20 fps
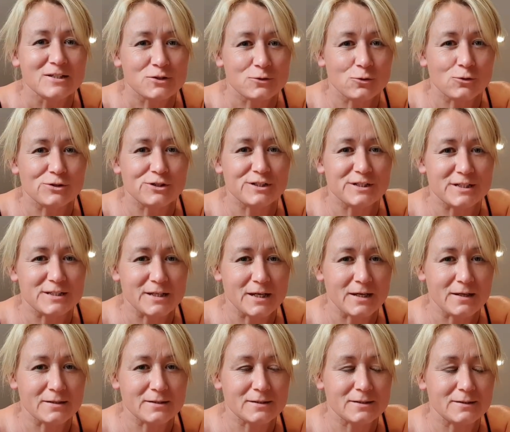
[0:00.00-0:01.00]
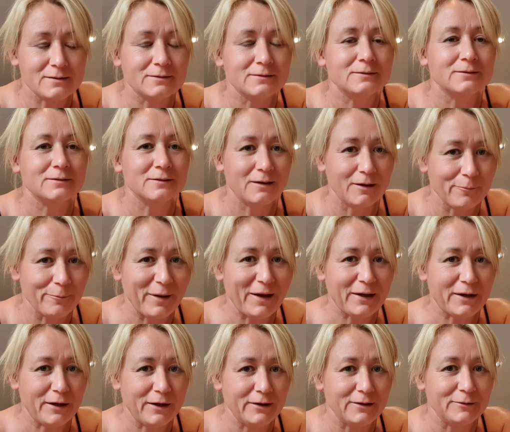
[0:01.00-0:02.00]
5:45. I'm
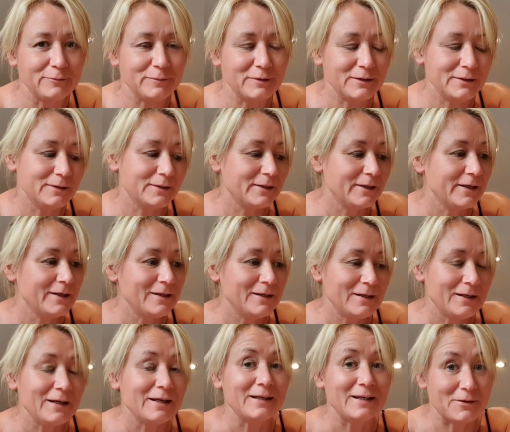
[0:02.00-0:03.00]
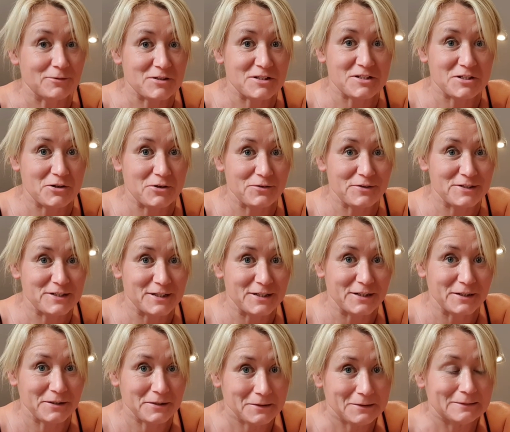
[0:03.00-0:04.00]
back home. Now to start on the
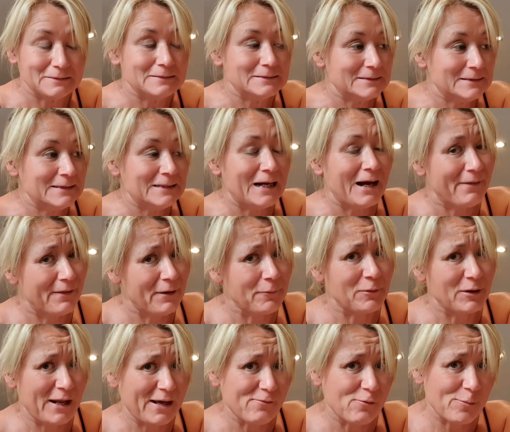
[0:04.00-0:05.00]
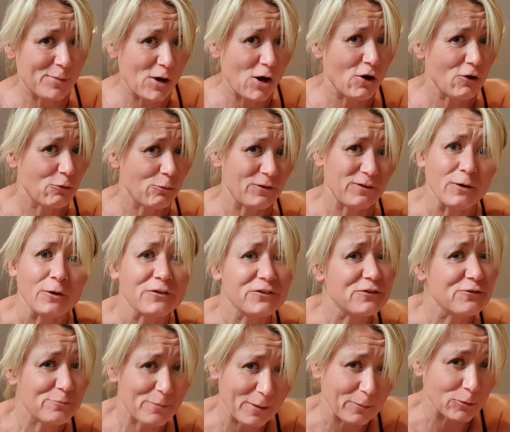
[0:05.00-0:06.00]
dinner, and then I'm going to have a bath with
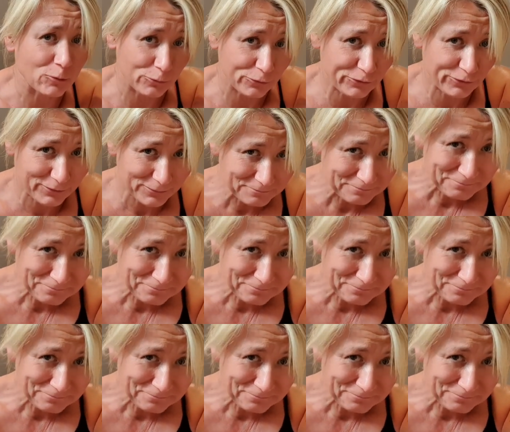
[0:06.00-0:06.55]
lots of bubbles.